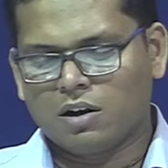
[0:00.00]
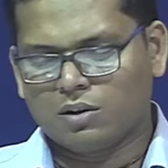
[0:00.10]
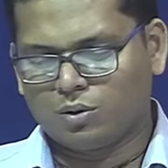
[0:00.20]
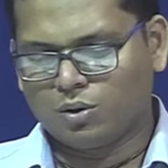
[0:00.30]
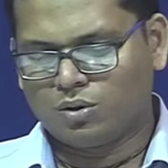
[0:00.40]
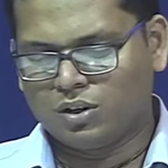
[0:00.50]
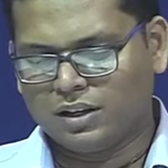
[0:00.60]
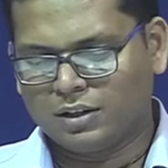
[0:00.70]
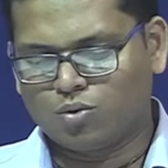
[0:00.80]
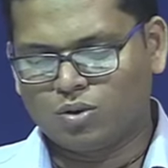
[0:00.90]
good
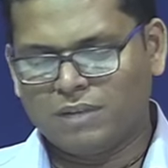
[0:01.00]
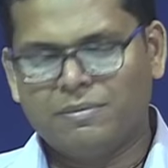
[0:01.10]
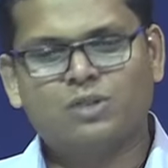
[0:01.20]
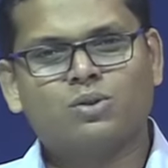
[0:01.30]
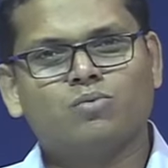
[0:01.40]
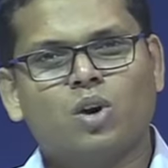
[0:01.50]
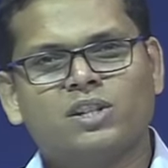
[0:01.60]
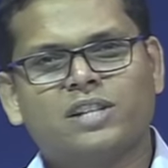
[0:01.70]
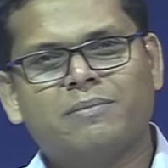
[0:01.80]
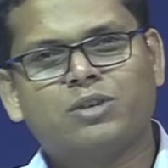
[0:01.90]
image, what is
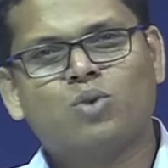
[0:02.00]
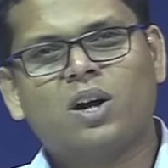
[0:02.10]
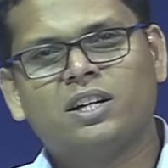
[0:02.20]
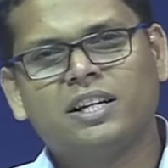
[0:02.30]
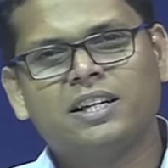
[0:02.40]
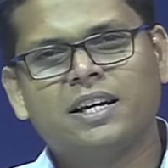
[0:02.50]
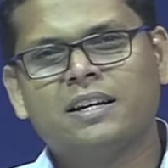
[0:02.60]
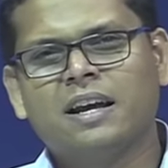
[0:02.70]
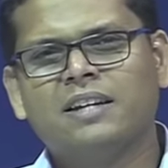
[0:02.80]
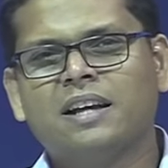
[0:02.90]
the image quality,
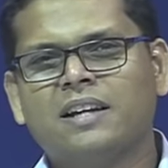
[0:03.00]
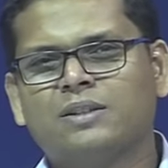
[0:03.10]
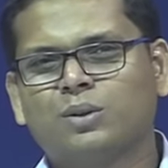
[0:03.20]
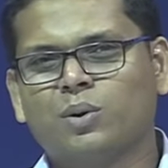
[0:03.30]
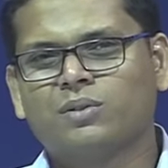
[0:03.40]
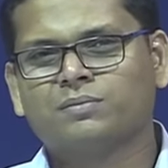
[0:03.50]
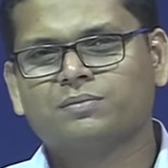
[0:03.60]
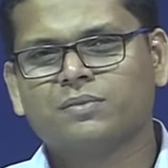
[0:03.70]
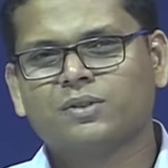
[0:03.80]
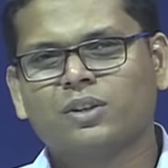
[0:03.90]
and so on.
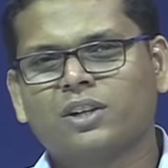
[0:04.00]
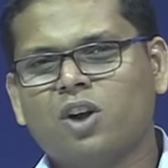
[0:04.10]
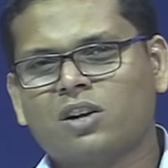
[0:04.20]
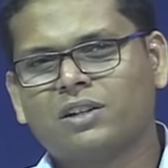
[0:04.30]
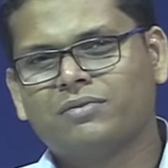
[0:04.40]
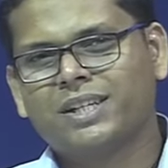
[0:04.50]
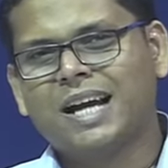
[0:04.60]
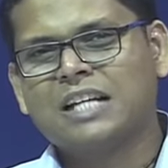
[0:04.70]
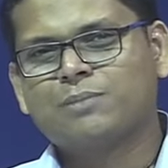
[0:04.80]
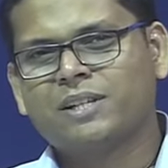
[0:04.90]
So you can talk different
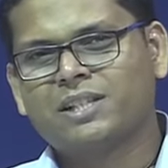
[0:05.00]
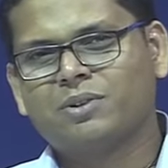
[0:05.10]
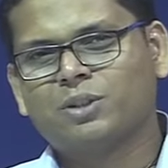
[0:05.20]
aspects about